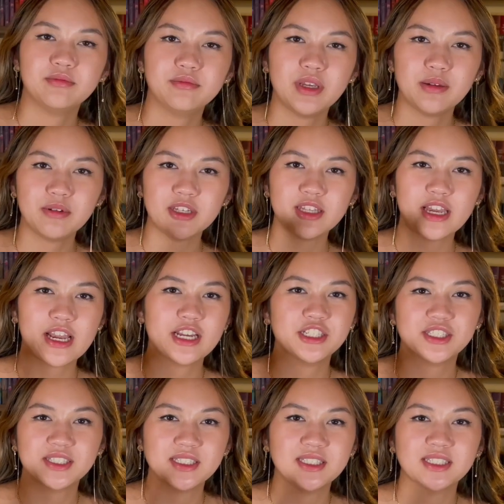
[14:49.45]
Maybe like I
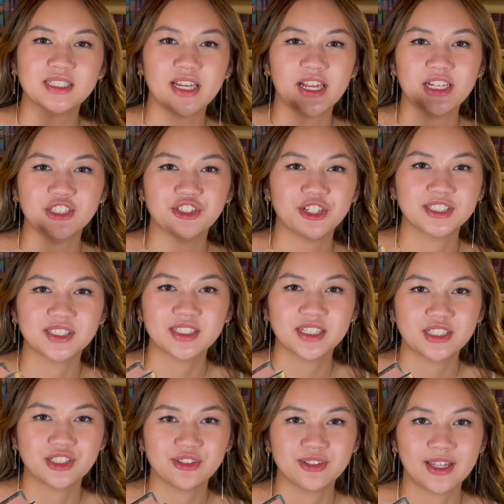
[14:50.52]
just needed to get
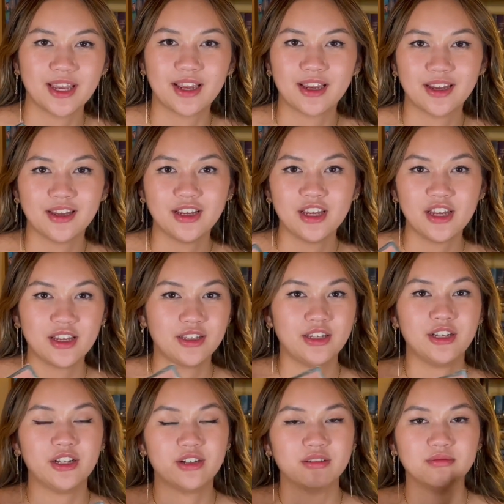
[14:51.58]
adjusted to like,
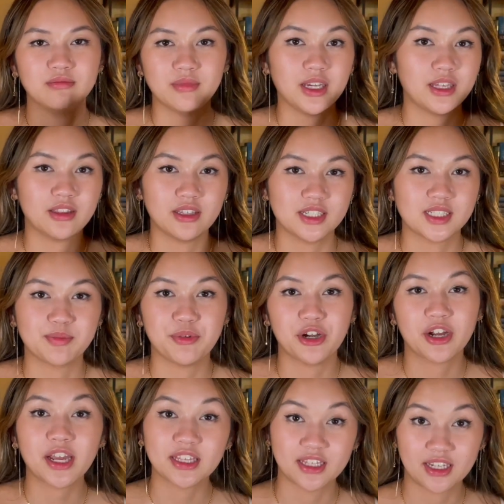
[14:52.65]
you know, like this
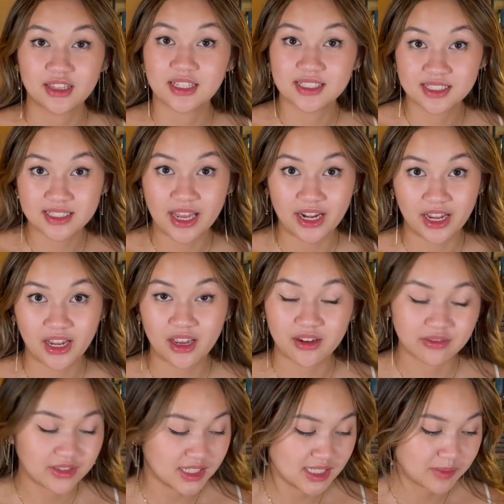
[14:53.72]
book and like the setting
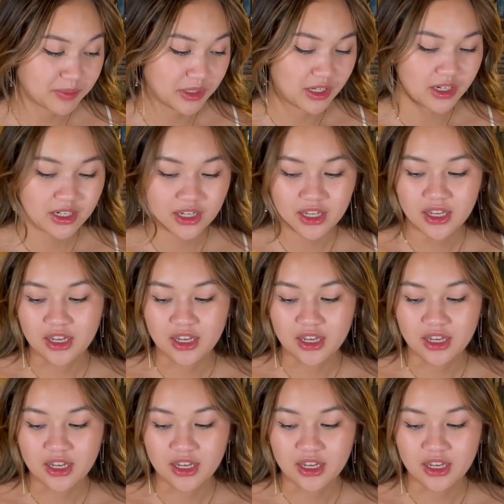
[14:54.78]
of this book,